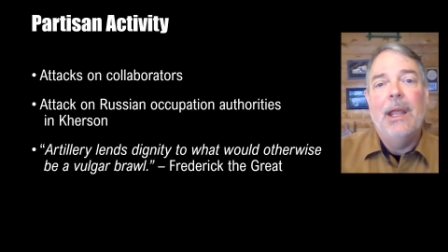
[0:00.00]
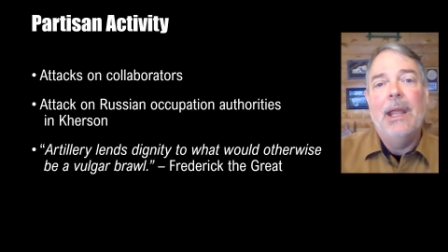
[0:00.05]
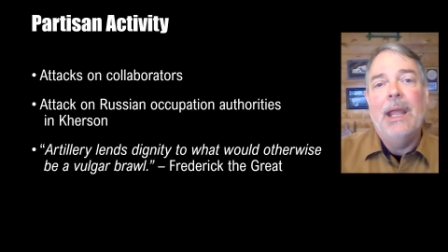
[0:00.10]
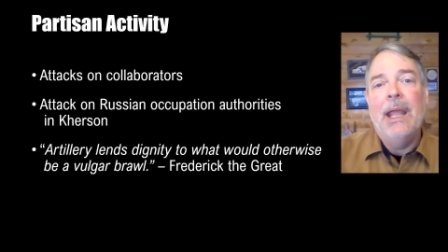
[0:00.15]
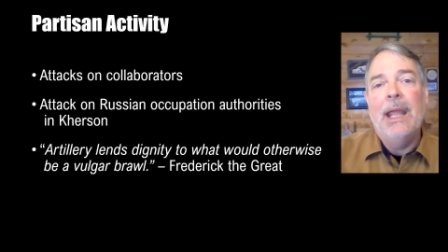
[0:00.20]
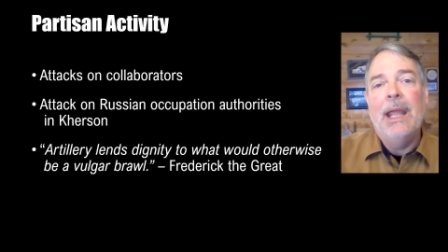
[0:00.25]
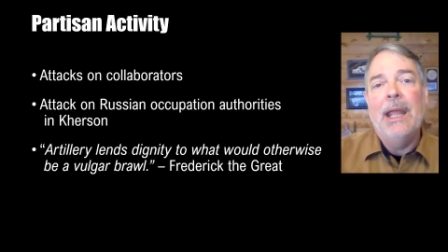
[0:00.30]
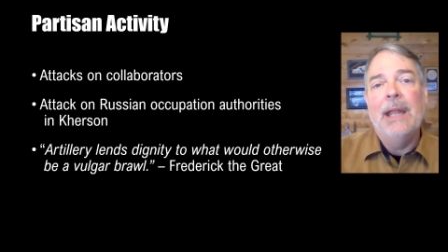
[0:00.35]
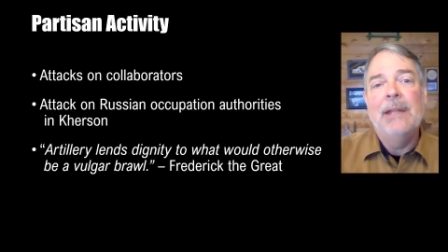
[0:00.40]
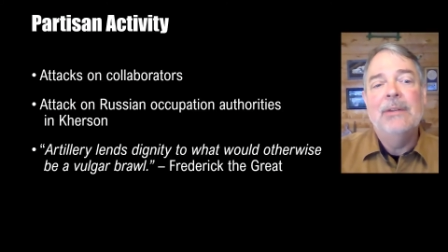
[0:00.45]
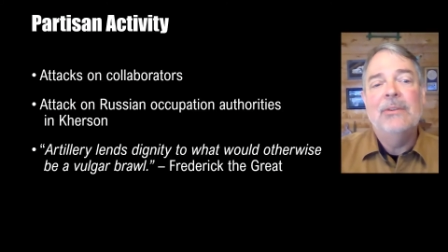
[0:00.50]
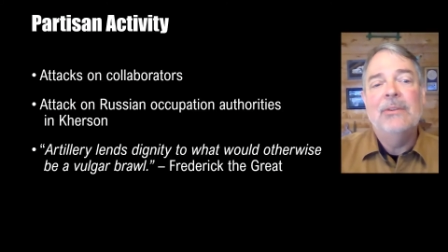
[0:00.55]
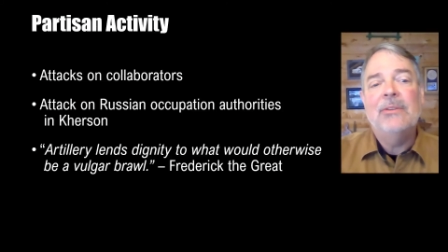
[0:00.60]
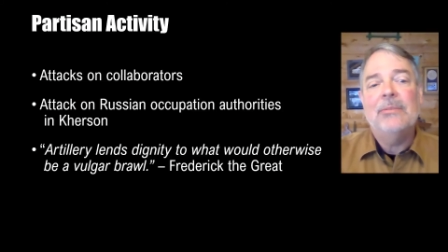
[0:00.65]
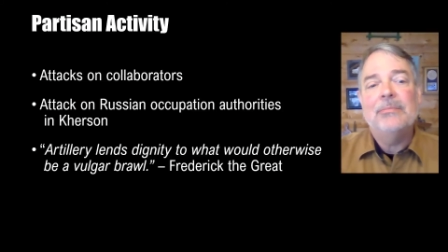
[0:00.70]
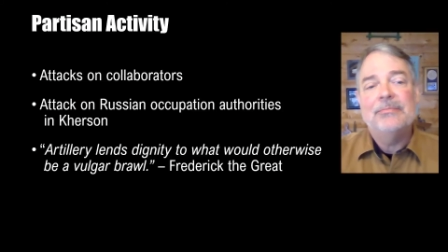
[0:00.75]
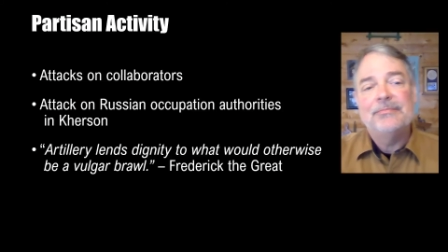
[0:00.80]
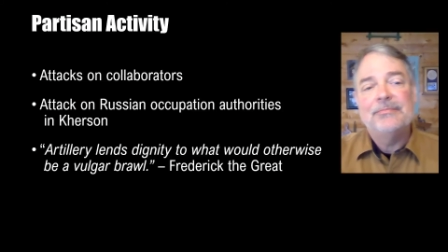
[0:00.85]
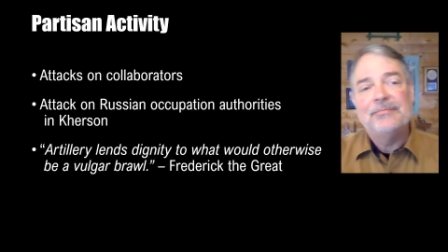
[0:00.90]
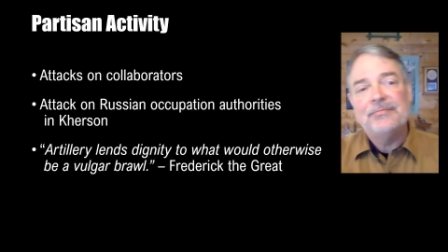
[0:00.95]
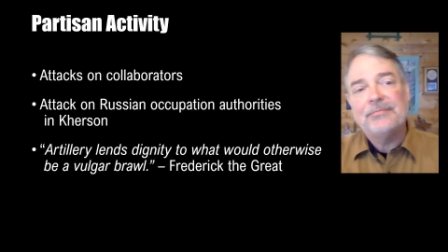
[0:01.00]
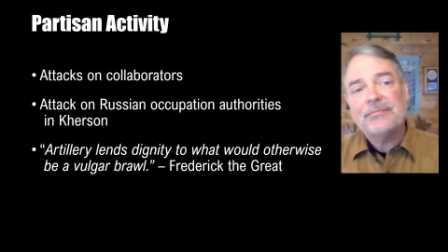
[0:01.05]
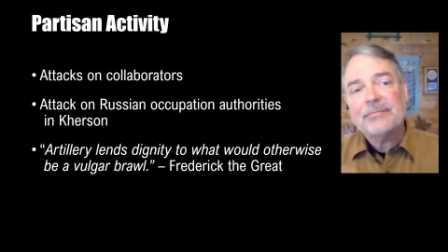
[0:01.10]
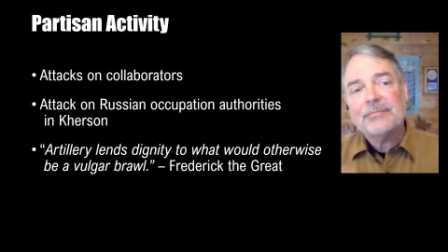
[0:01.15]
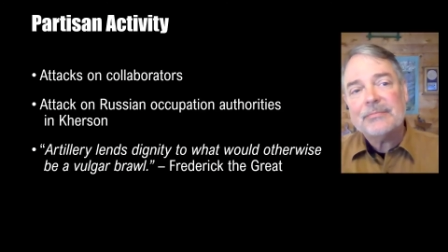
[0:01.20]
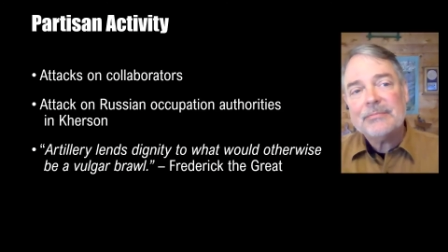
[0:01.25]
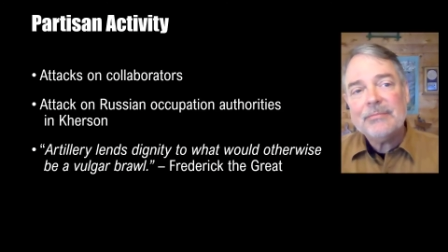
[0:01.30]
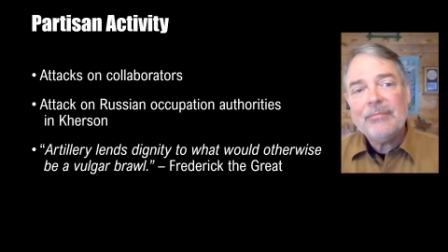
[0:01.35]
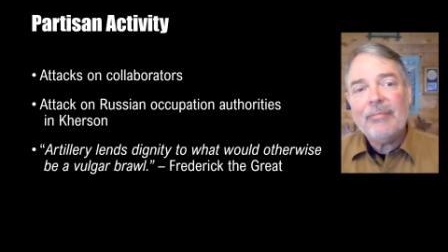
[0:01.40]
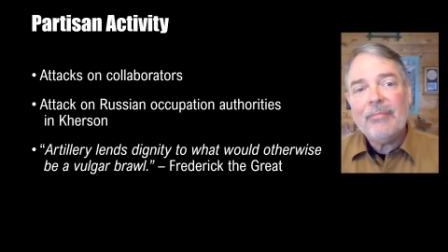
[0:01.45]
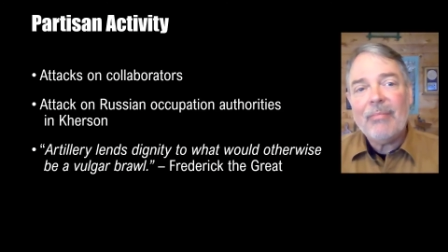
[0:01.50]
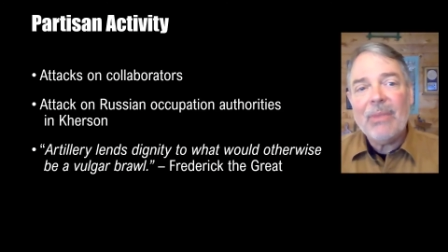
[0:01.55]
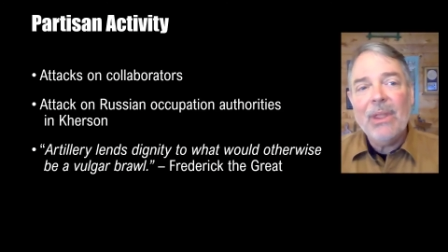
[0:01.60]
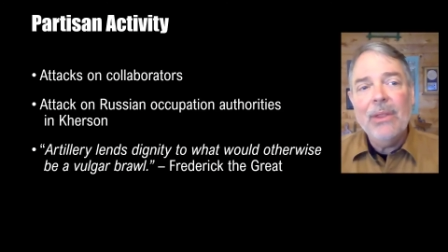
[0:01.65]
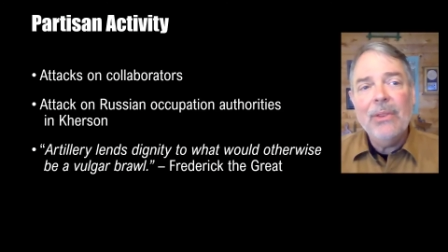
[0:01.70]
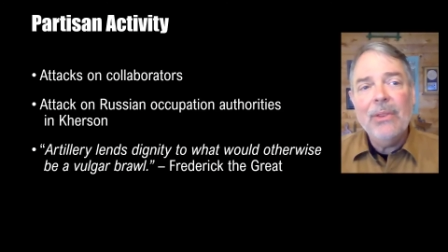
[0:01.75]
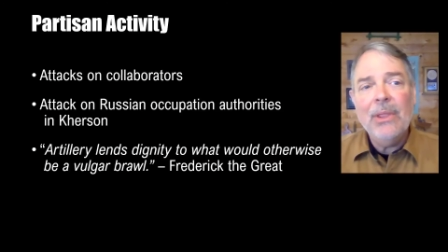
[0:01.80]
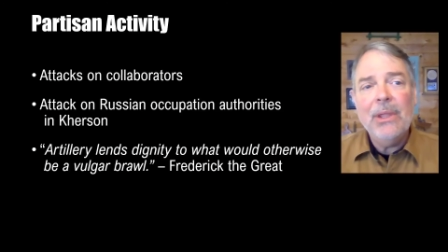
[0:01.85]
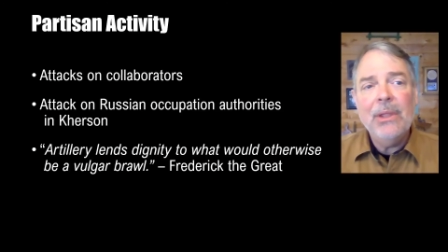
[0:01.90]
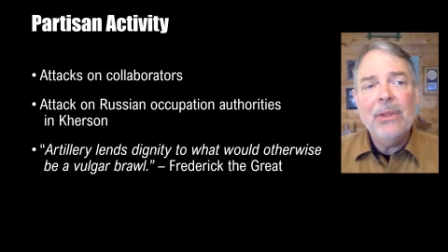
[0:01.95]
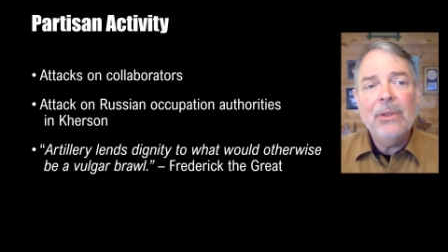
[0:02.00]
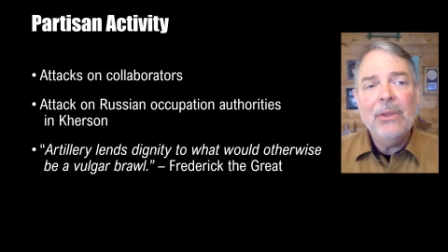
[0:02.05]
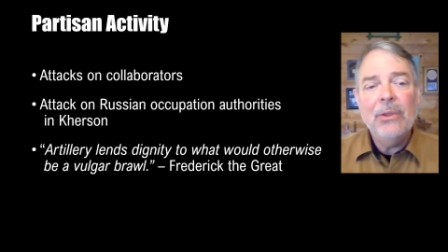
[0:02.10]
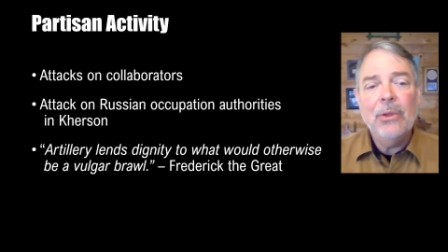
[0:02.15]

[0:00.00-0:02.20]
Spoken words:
And the